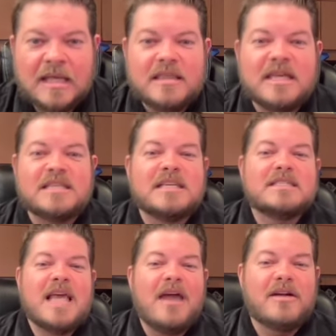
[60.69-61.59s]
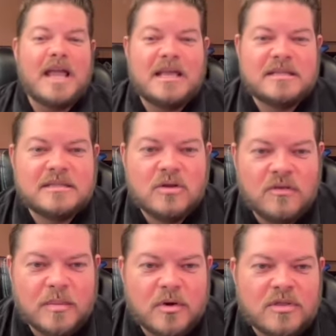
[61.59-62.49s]
This Saturday,
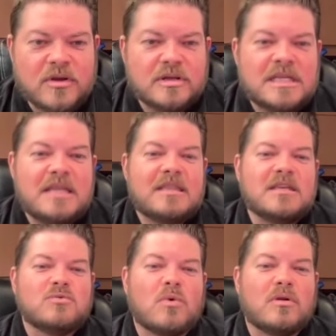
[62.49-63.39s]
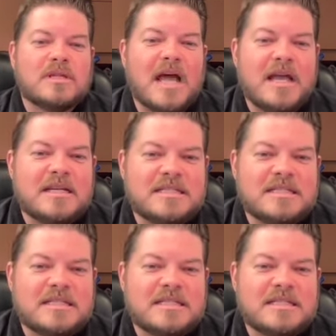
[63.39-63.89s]
November 13th, is World Kindness